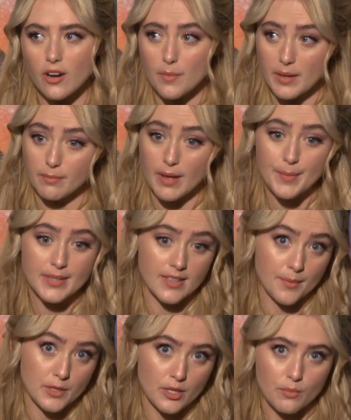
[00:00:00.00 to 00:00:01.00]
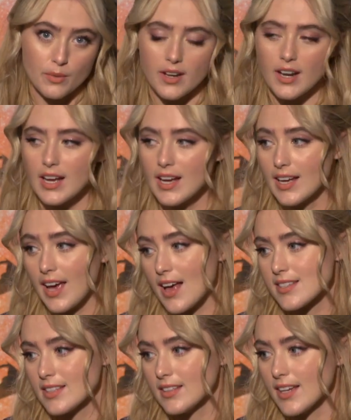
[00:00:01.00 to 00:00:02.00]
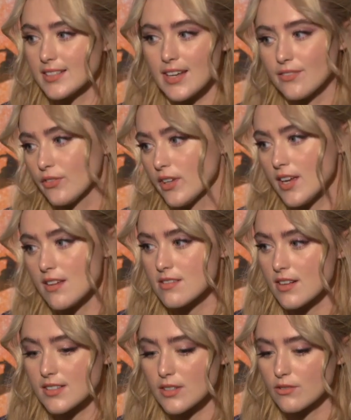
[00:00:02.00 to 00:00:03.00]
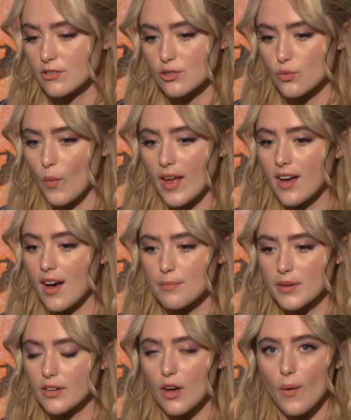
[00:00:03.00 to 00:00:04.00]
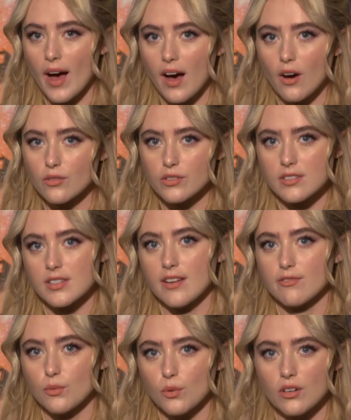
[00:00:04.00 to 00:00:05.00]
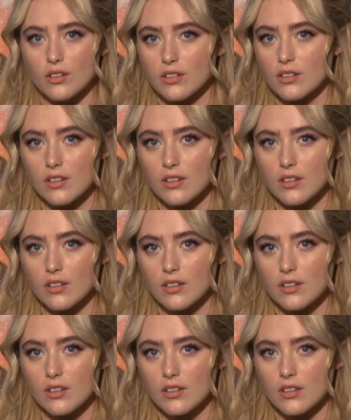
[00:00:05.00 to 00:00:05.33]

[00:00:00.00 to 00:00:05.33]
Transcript: I mean, maybe some do, but Cassie Lang definitely doesn't just wake up and know how to save the world.